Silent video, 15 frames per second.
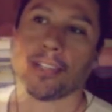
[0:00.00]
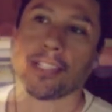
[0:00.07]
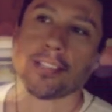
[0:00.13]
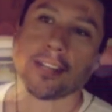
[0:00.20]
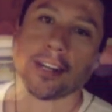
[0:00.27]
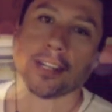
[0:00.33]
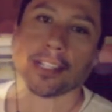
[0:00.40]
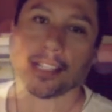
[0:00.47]
but
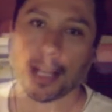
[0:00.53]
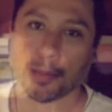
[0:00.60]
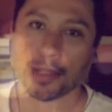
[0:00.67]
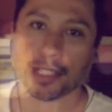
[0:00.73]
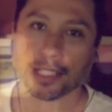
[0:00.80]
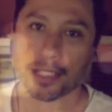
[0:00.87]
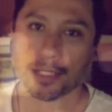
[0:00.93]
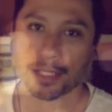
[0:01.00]
I'm leaving it
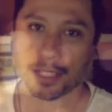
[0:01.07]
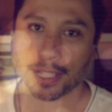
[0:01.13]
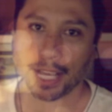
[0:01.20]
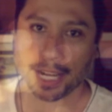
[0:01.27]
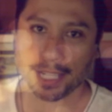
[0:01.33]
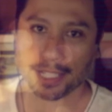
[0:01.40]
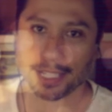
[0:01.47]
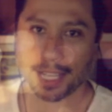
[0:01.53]
here. Hopefully it
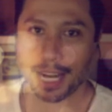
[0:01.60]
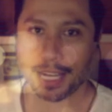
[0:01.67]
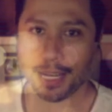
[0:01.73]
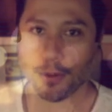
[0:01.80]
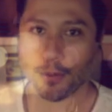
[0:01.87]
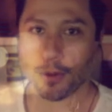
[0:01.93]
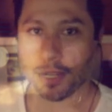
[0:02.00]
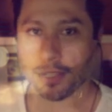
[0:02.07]
helps
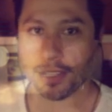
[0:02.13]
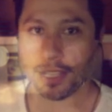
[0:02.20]
others.